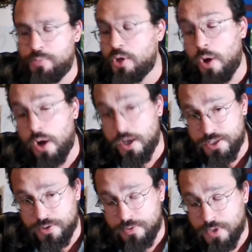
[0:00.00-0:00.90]

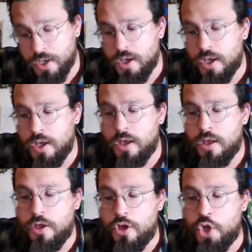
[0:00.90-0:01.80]
Because
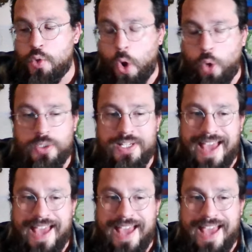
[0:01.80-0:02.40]
you only